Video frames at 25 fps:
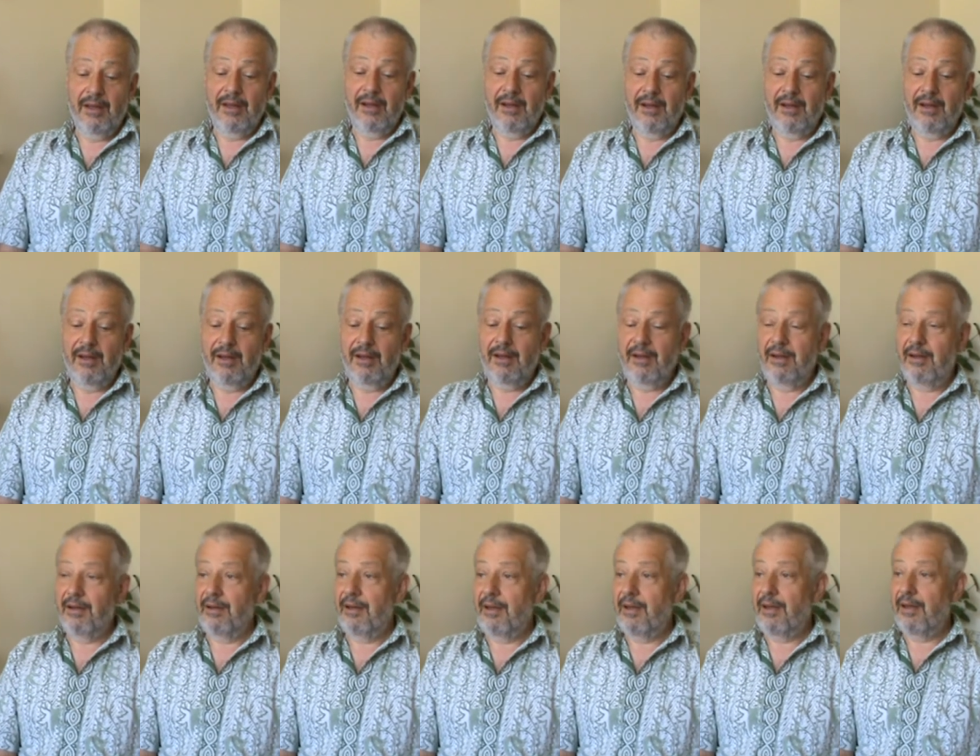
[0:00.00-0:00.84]

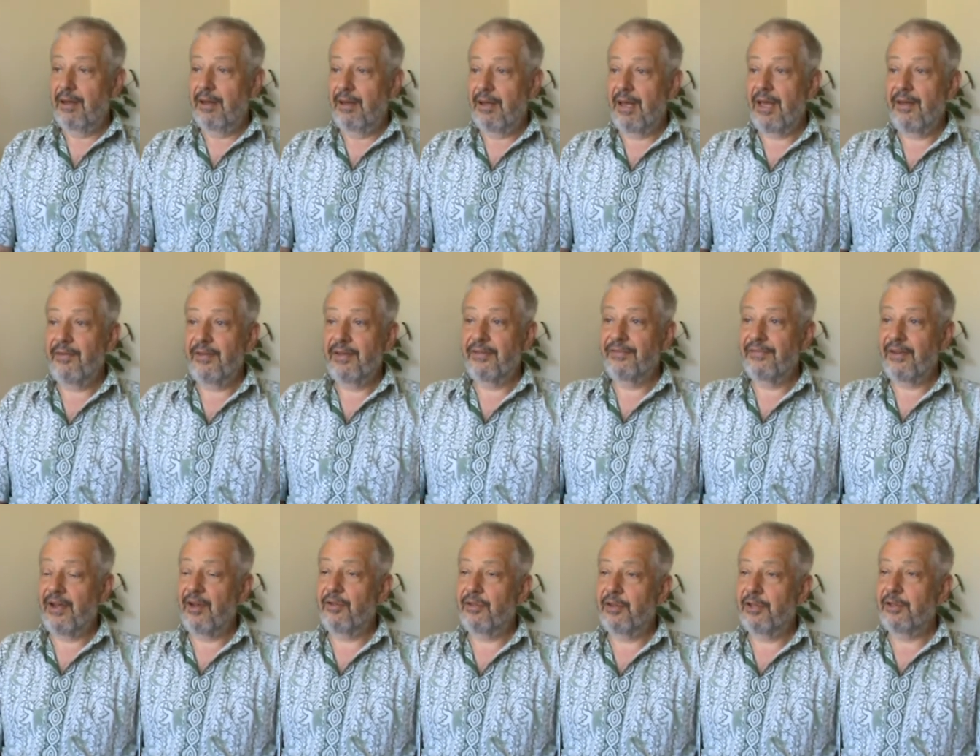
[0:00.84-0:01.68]
having
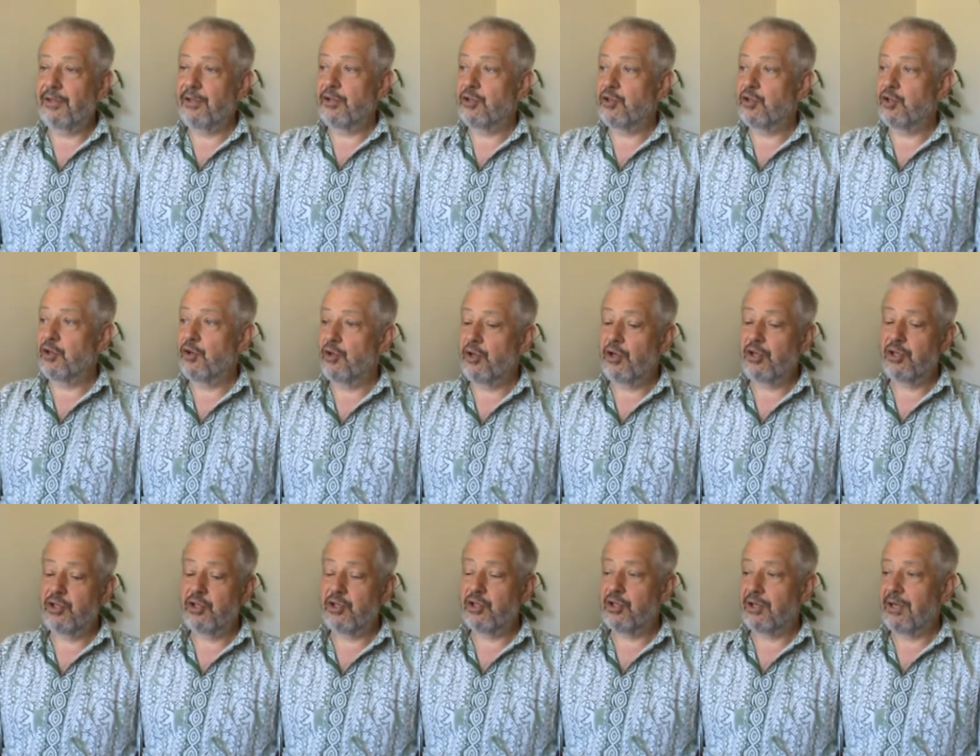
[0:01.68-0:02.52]
founded the
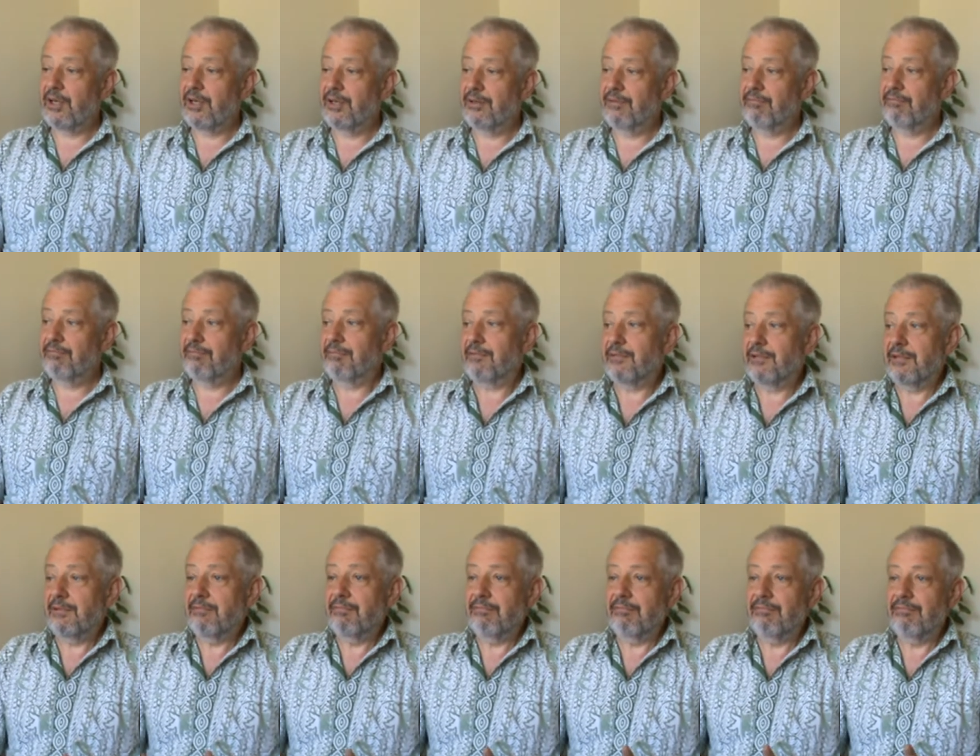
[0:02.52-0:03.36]
church, and
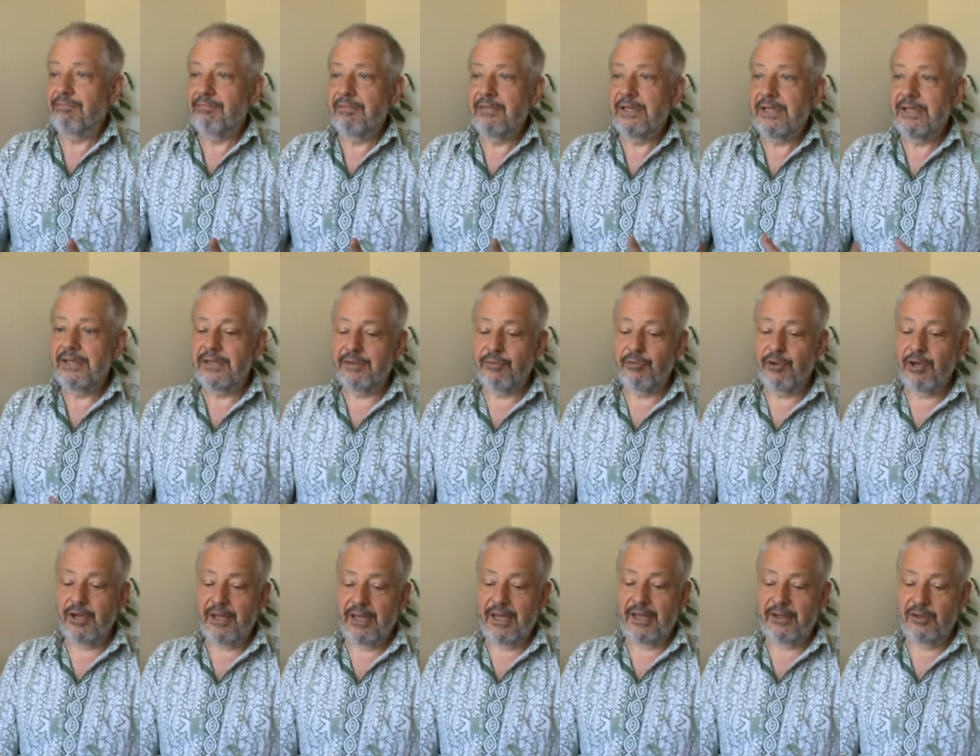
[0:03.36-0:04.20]
his
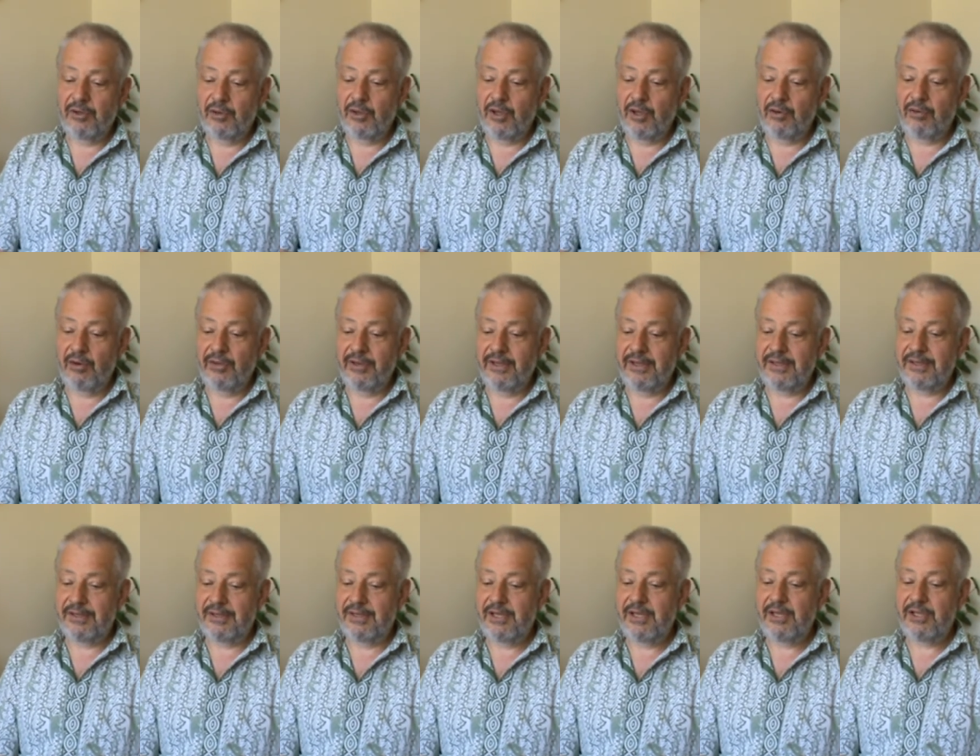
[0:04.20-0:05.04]
work had to go on,
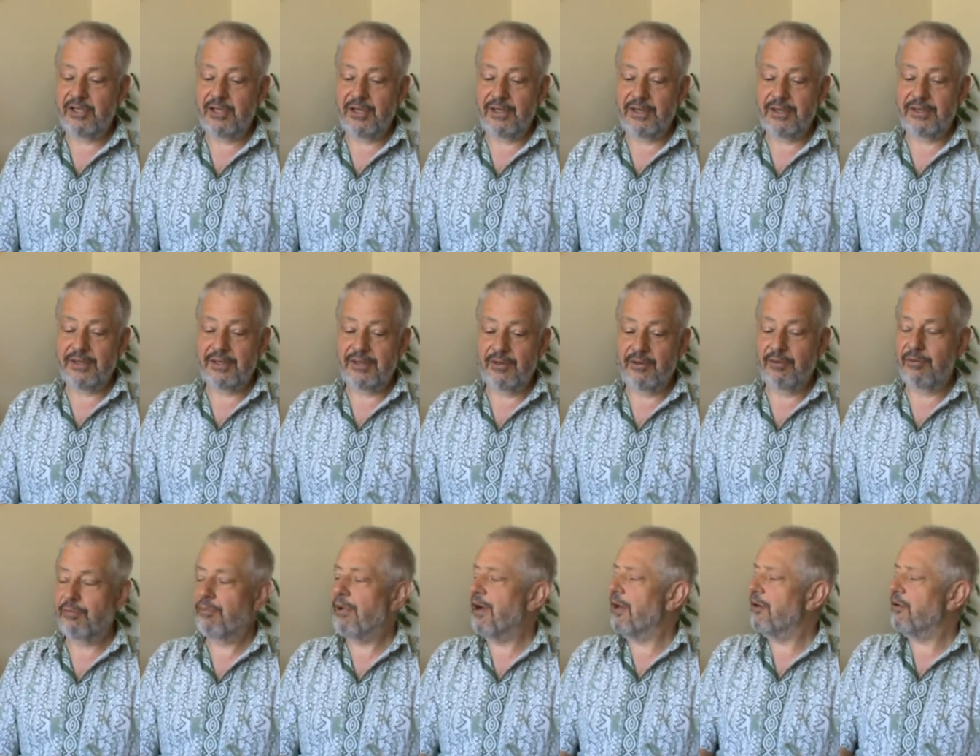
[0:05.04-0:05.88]
his teachings. So
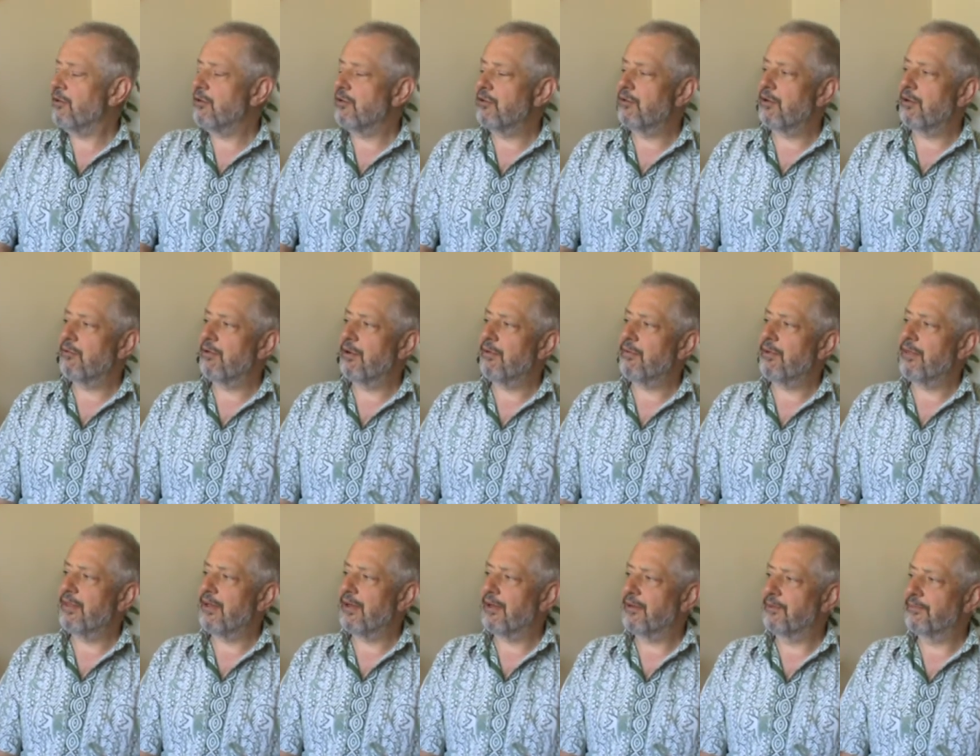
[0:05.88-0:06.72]
why don't you agree
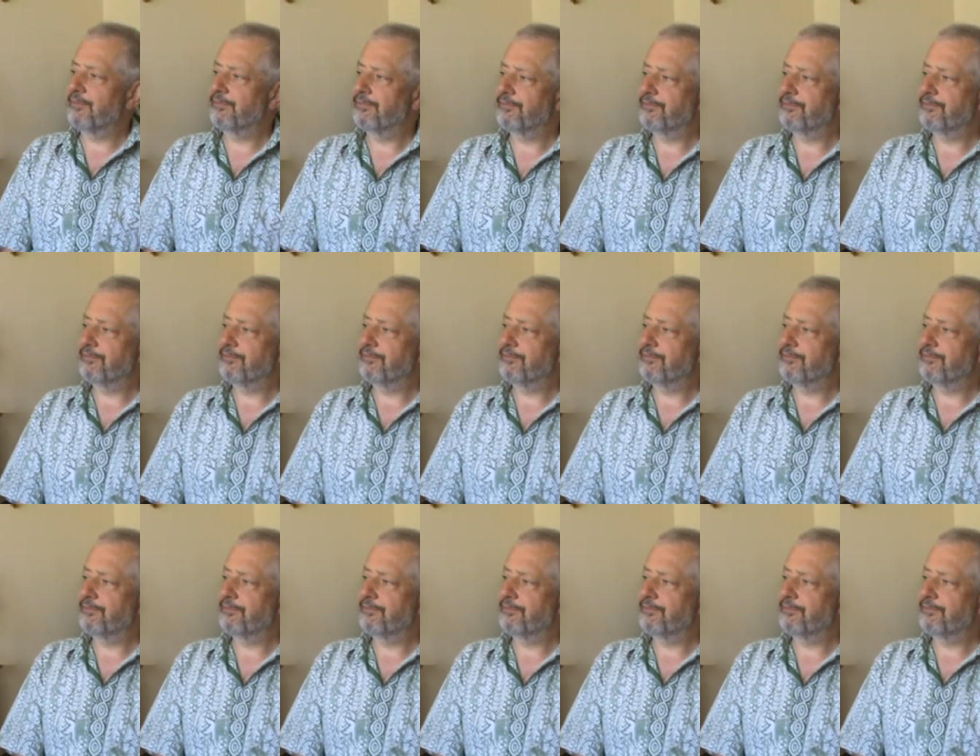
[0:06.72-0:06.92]
with that?